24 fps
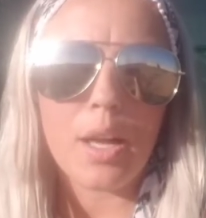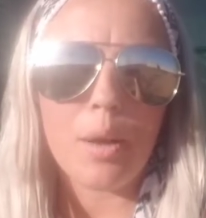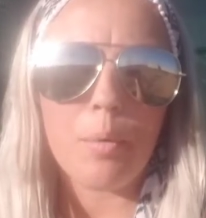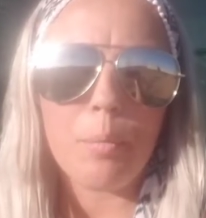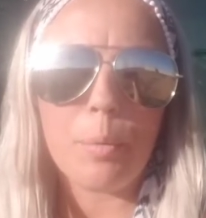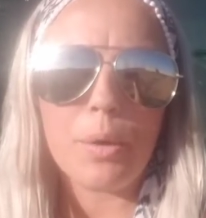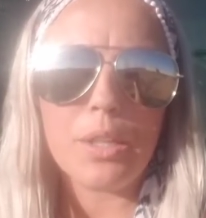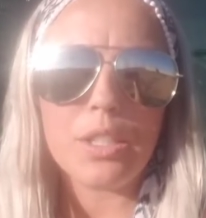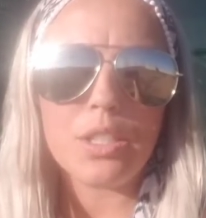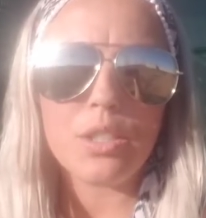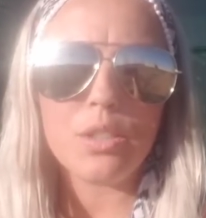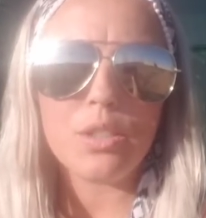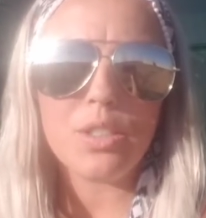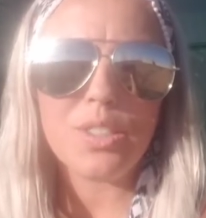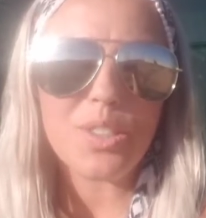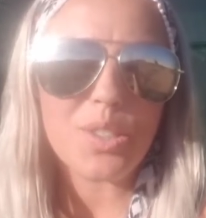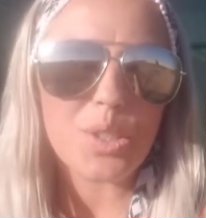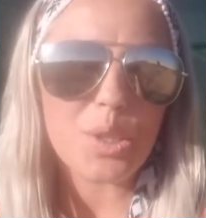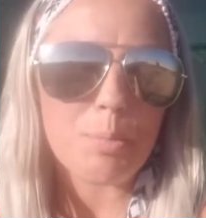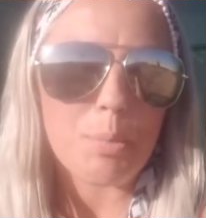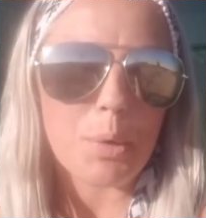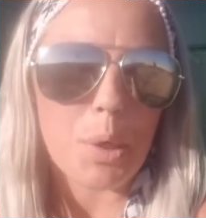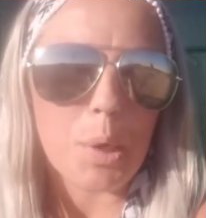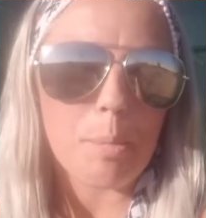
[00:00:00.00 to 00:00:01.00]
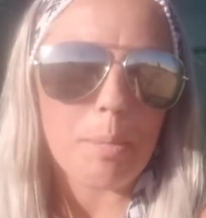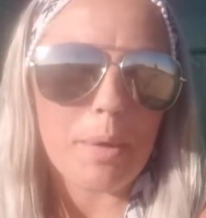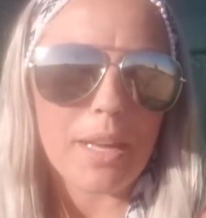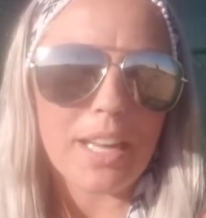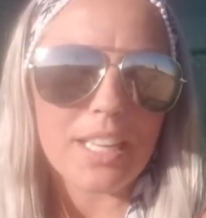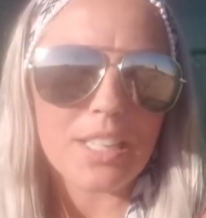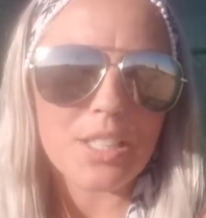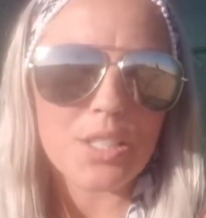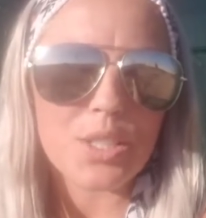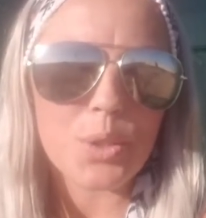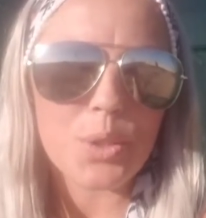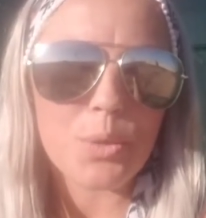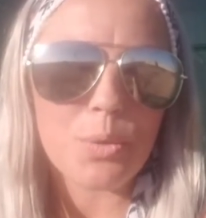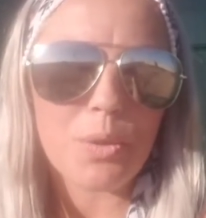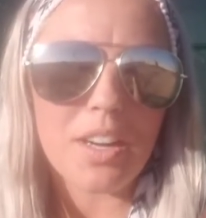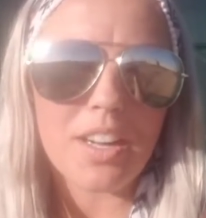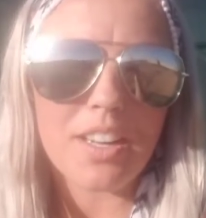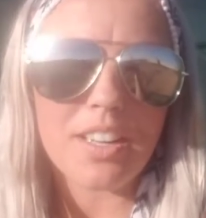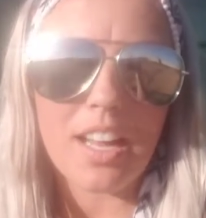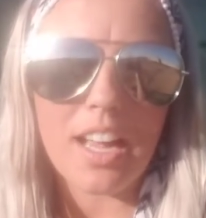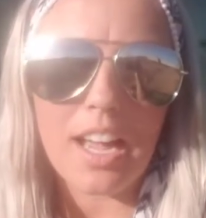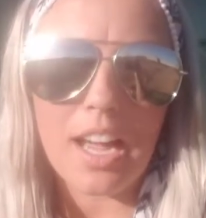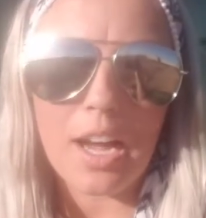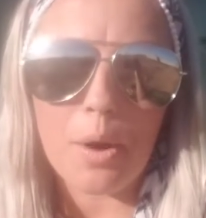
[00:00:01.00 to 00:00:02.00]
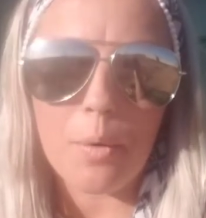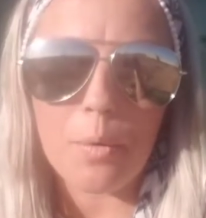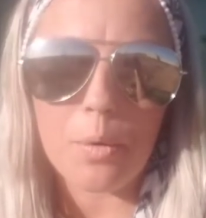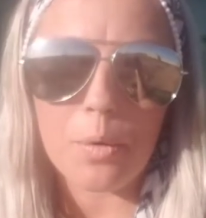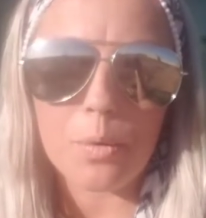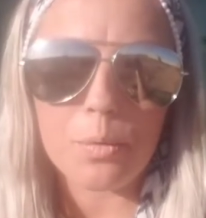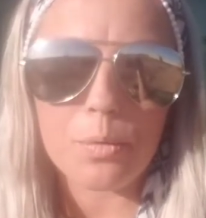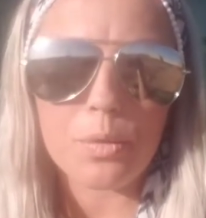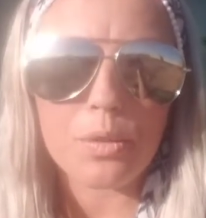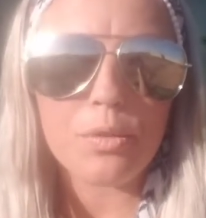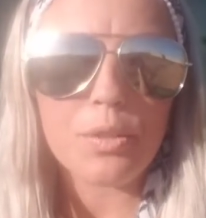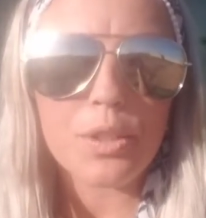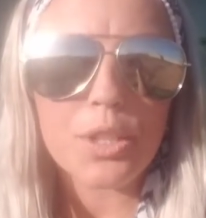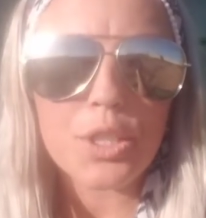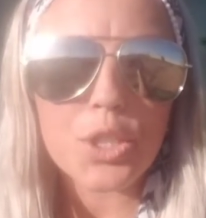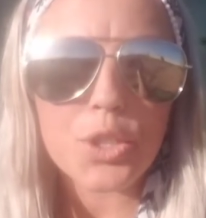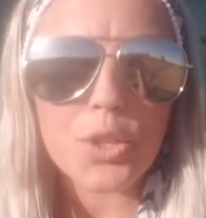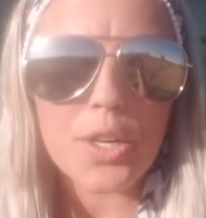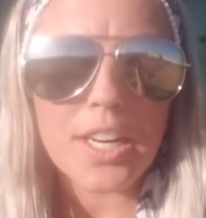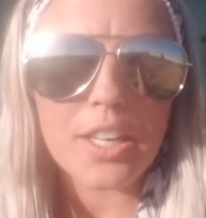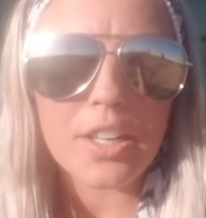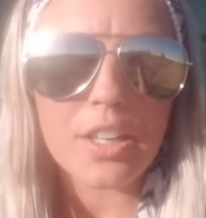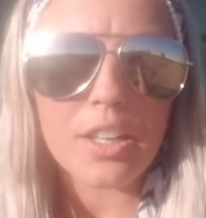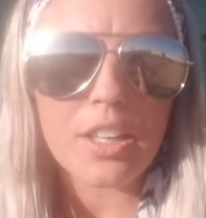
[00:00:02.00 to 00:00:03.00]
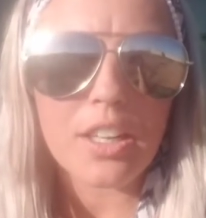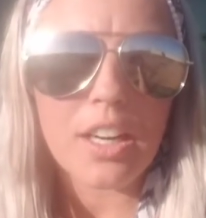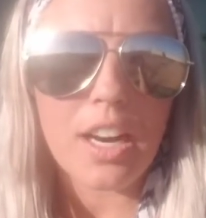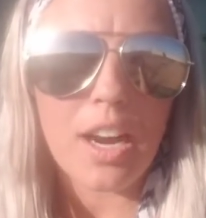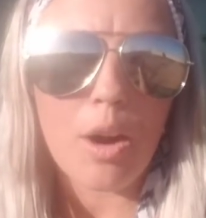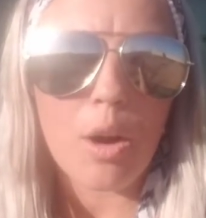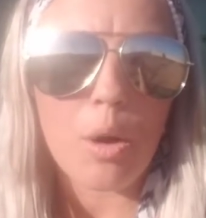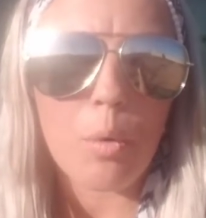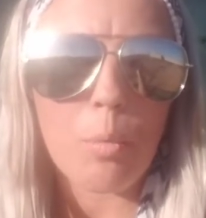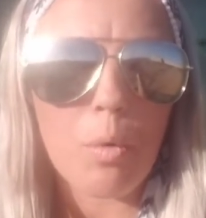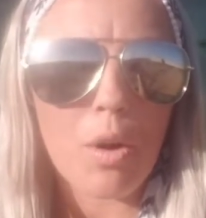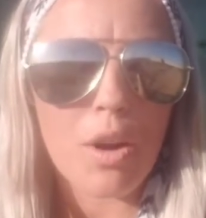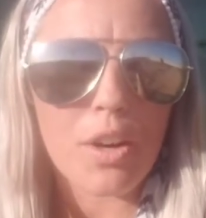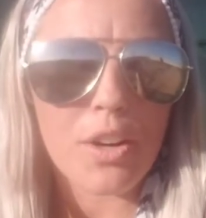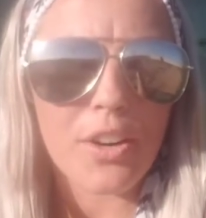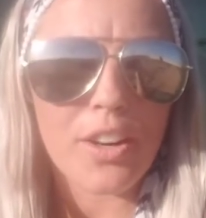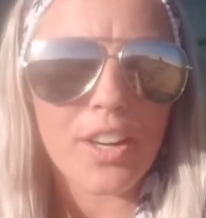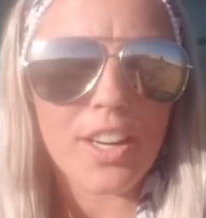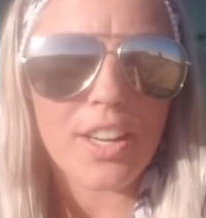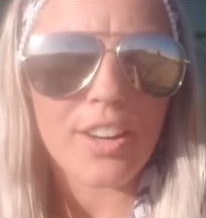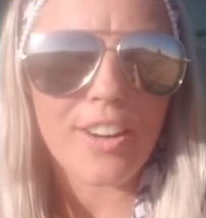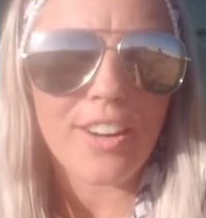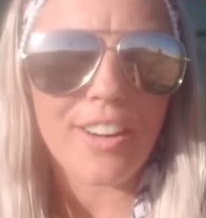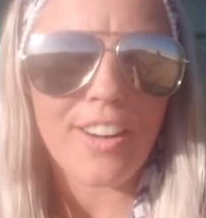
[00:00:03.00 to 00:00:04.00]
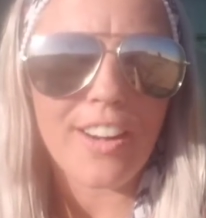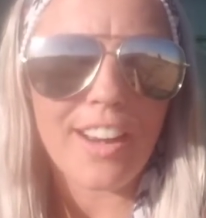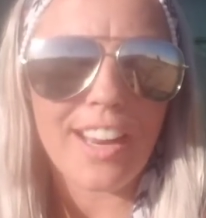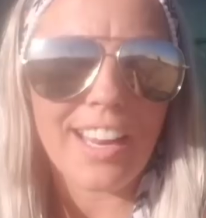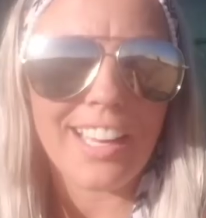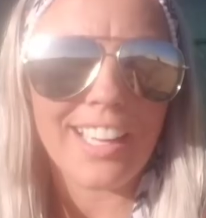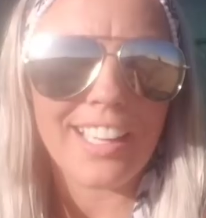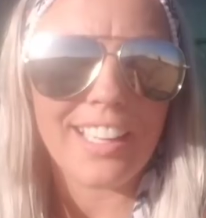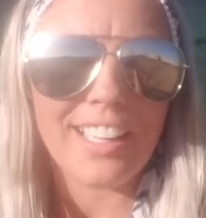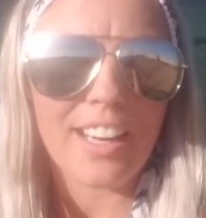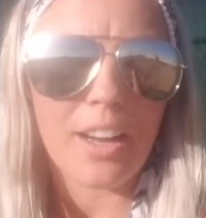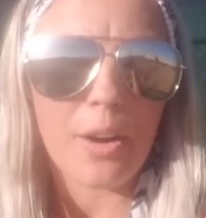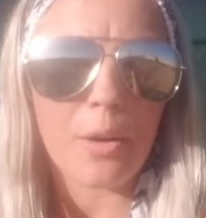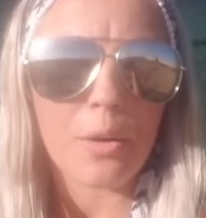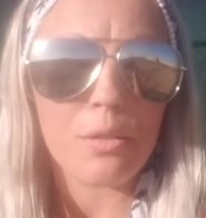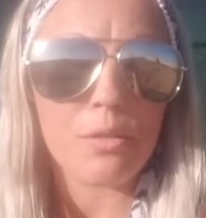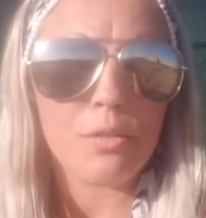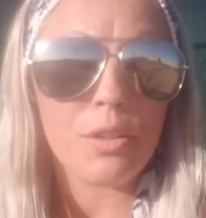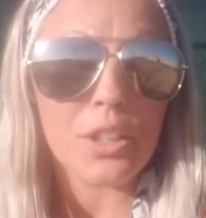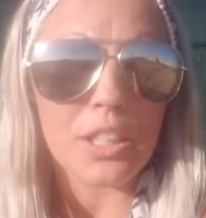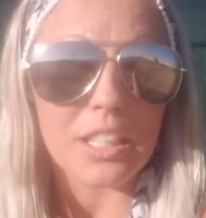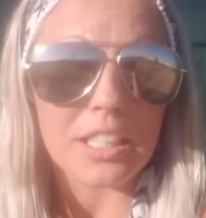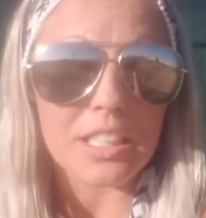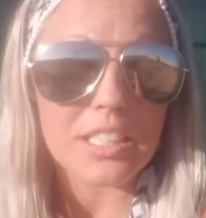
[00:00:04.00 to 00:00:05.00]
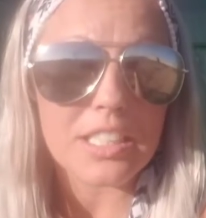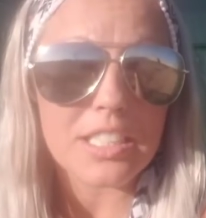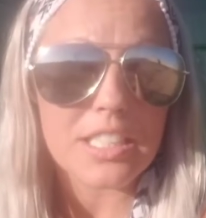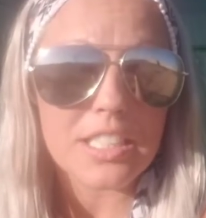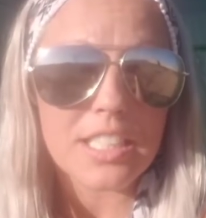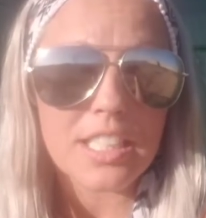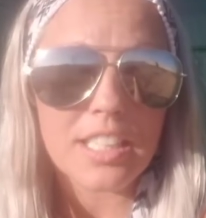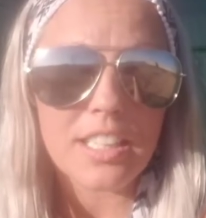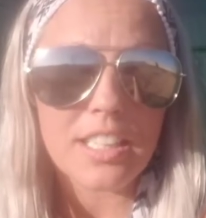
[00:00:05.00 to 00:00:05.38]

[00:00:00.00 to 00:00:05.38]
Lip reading: We do use propane to run our refrigerator, our water heater, and our furnace.